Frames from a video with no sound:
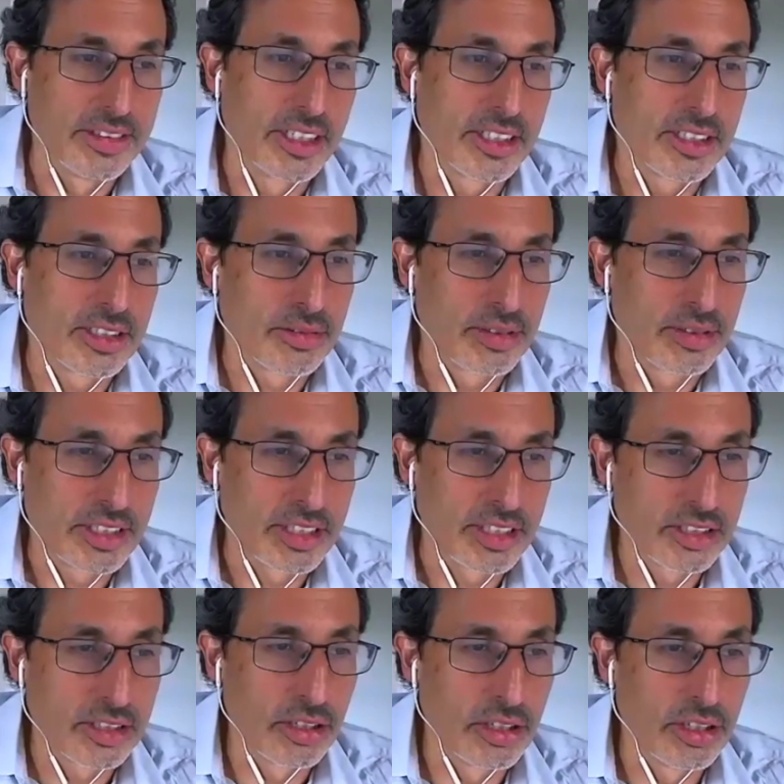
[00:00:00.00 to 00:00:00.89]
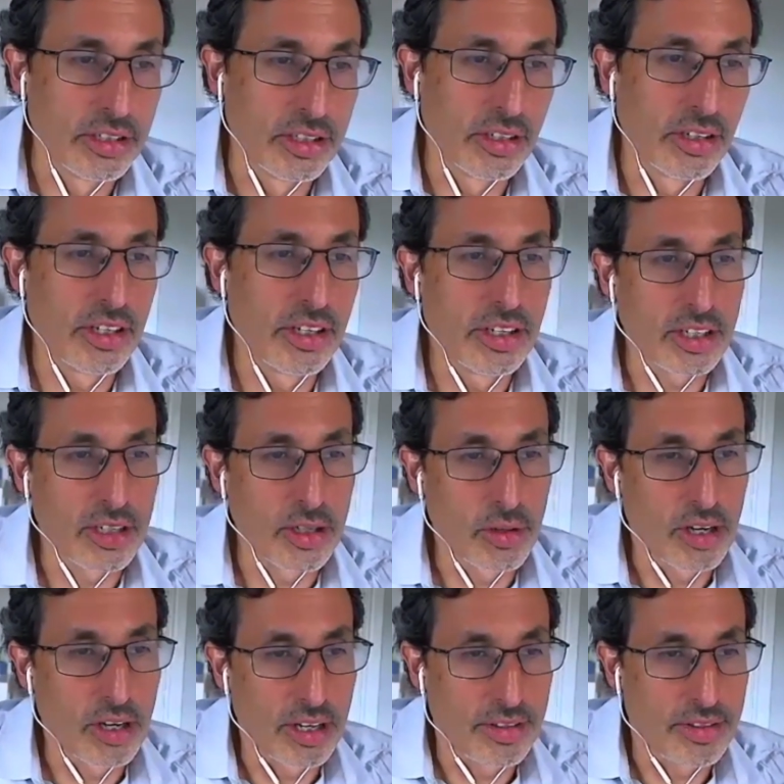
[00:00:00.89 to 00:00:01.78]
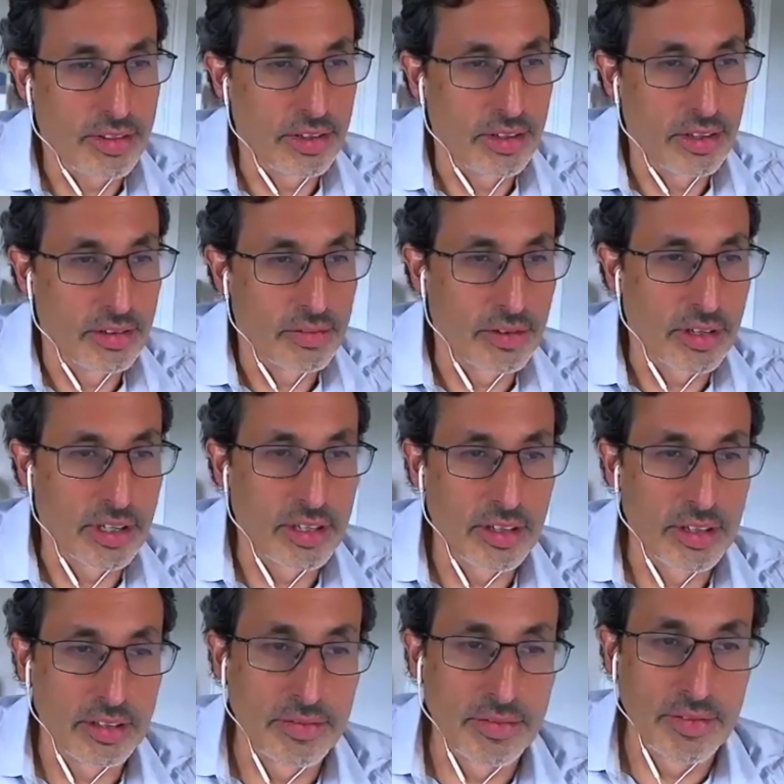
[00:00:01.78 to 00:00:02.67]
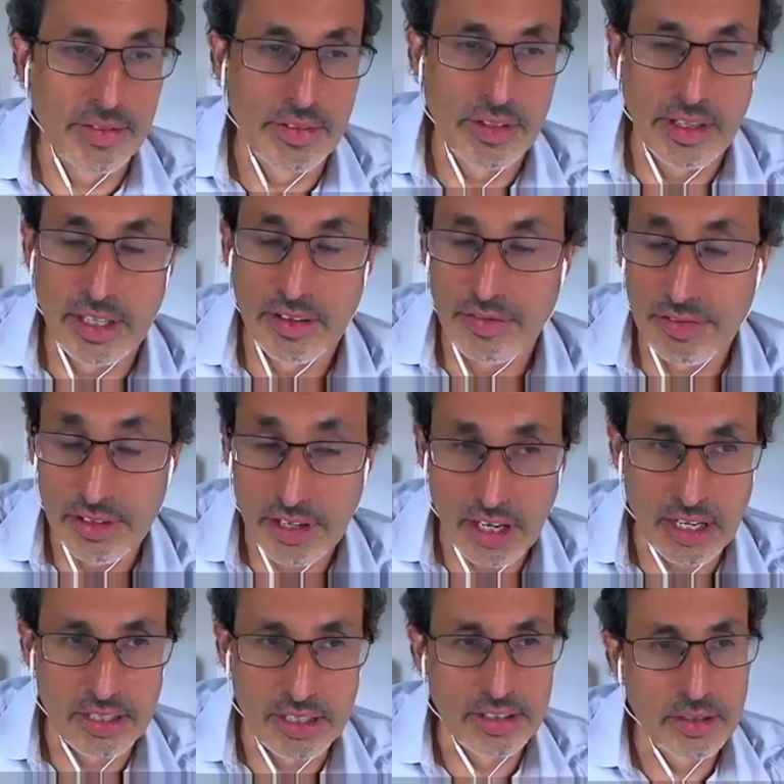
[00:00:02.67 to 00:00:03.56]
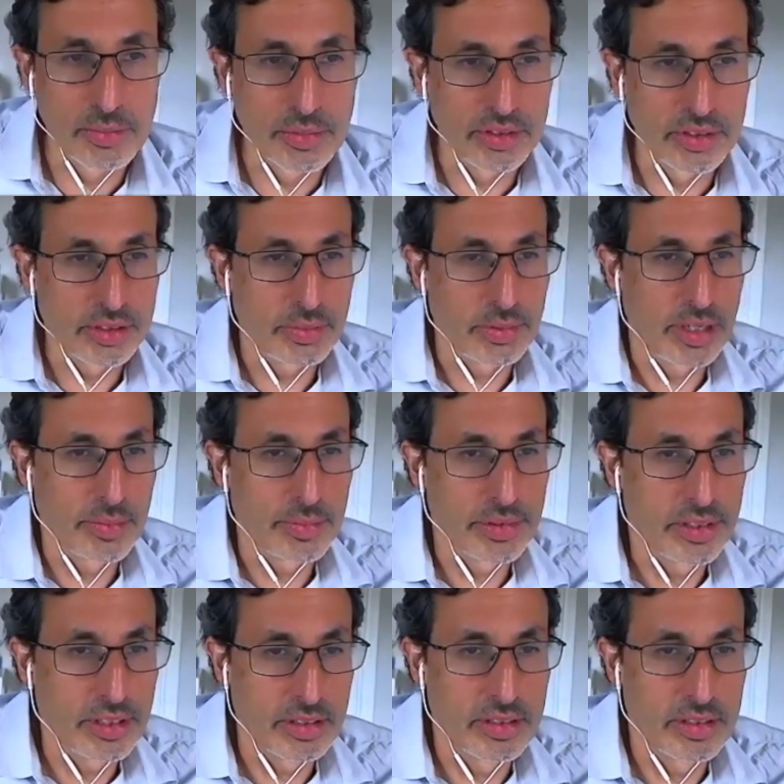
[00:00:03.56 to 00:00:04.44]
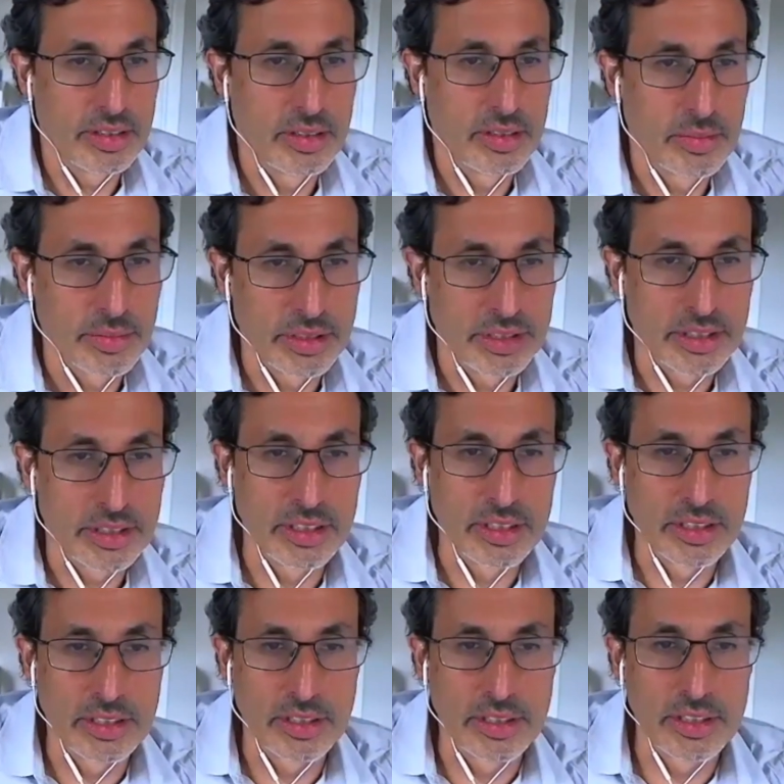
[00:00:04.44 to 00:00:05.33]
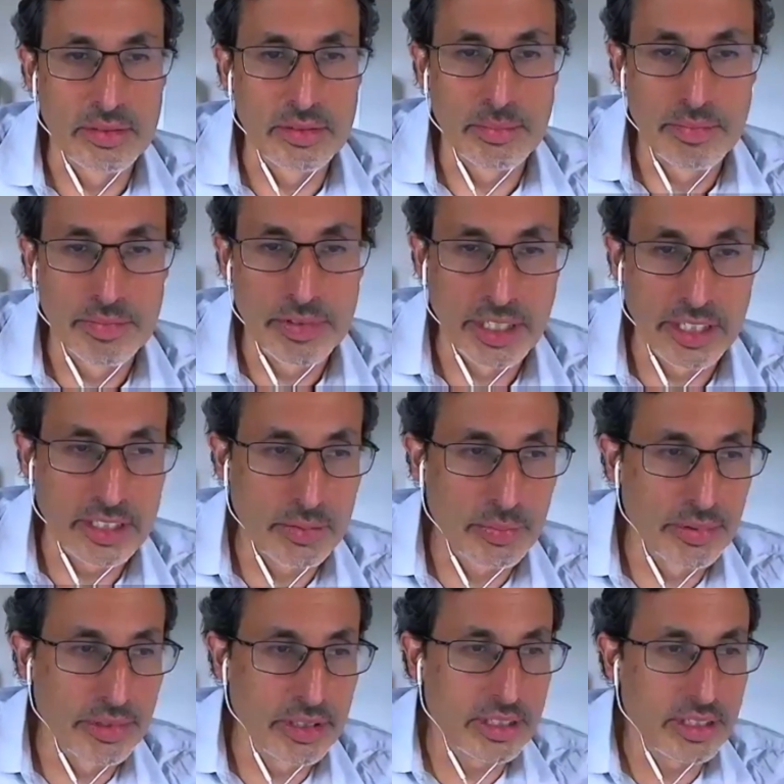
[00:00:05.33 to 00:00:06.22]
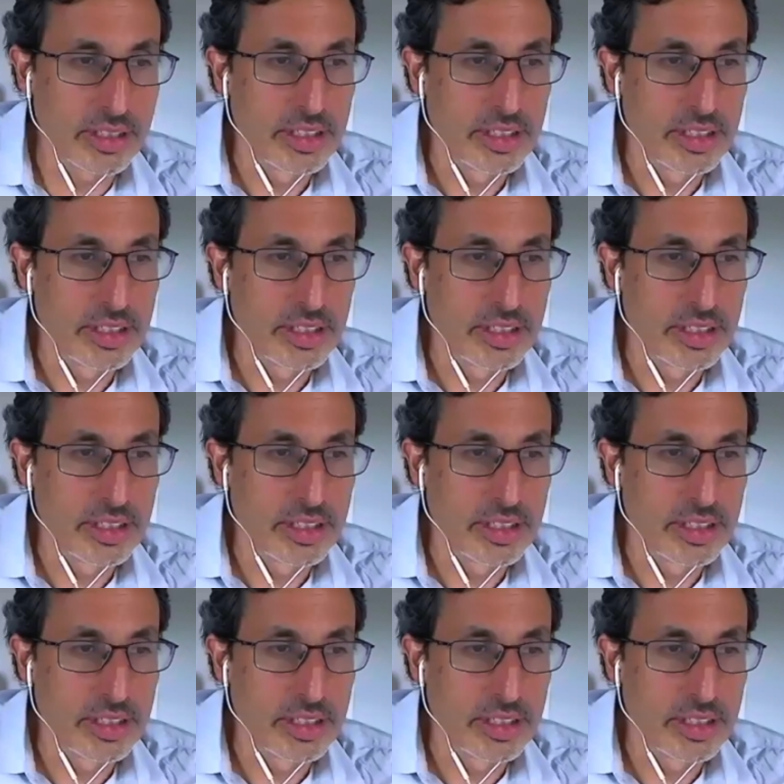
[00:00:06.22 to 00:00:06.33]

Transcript: Next question. So you're the co-author of one of, the, if not the most popular machine learning textbook.